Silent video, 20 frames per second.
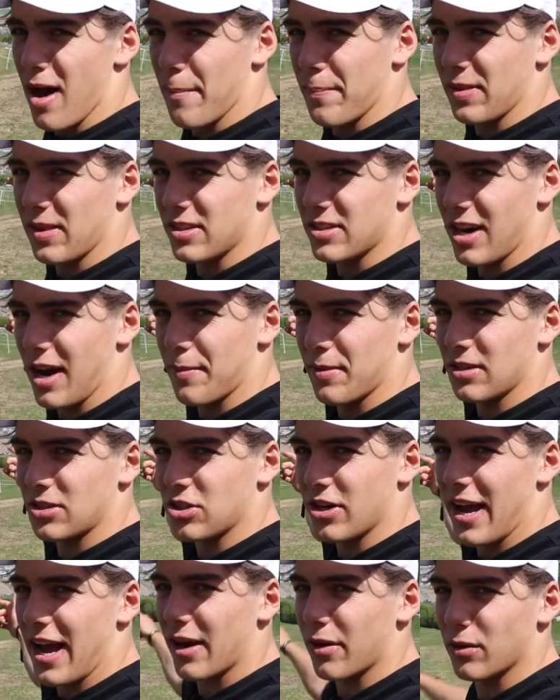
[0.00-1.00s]
Up at the top of the
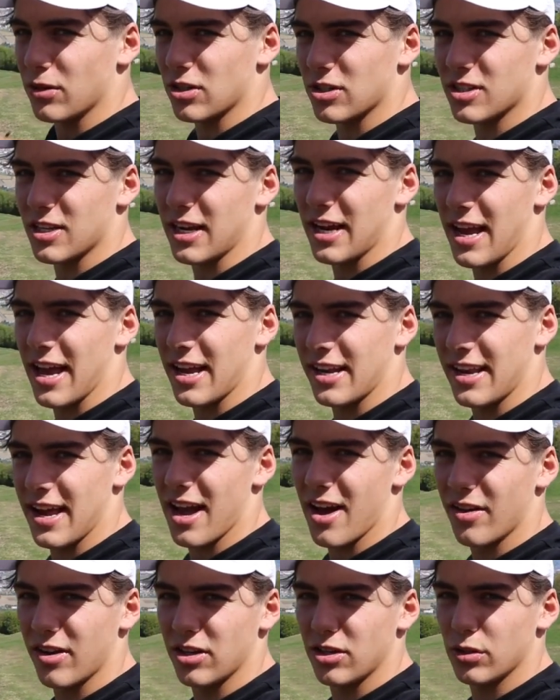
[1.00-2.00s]
track, we're just gonna head
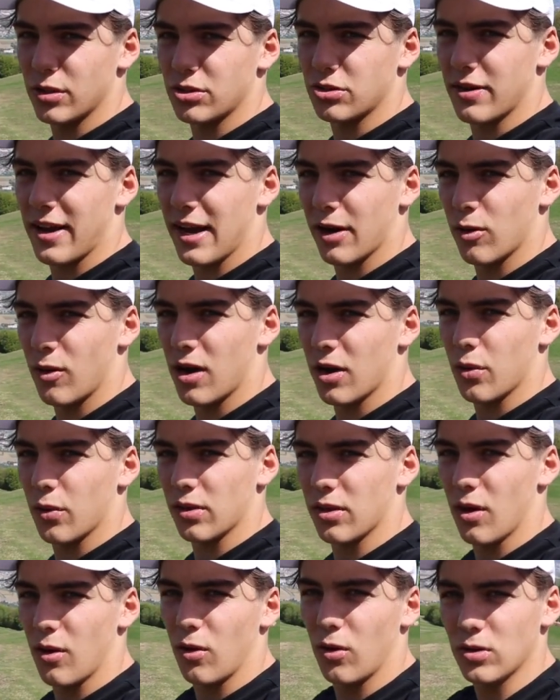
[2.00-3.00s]
down and do a track walk
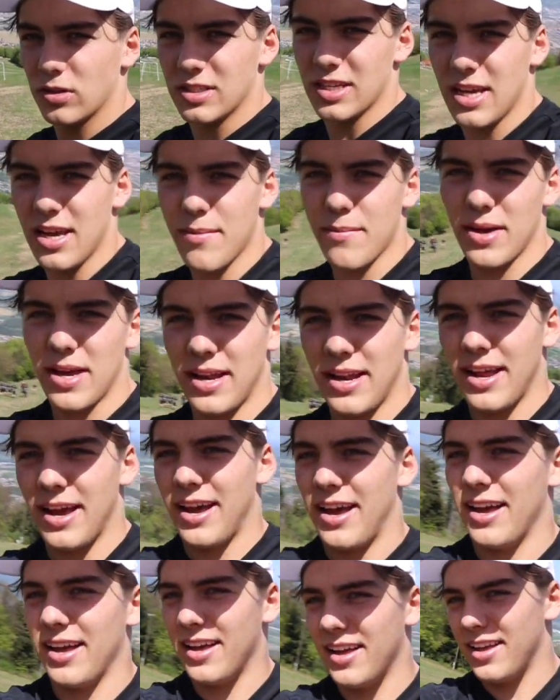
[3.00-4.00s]
with the whole team
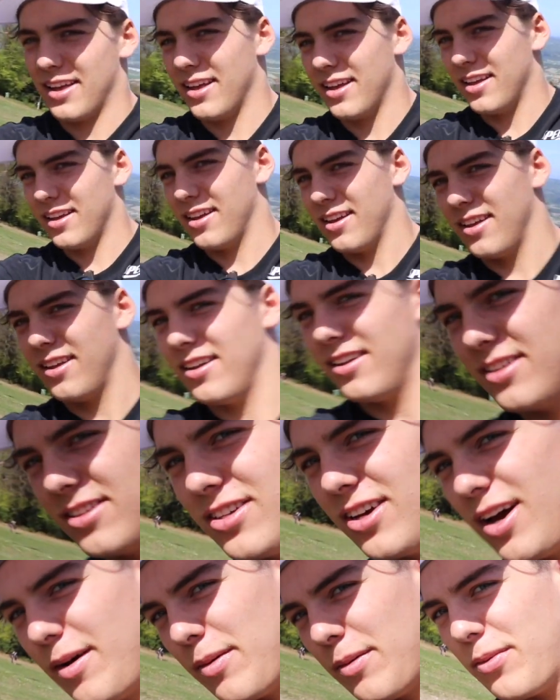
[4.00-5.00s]
and
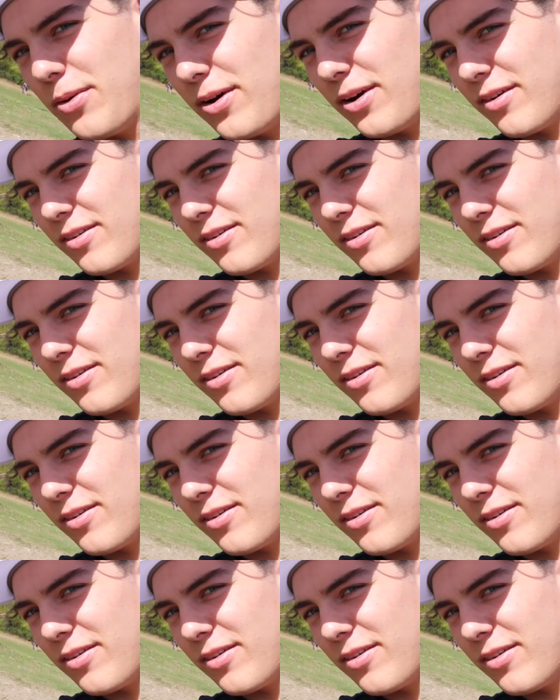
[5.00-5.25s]
Tommy boy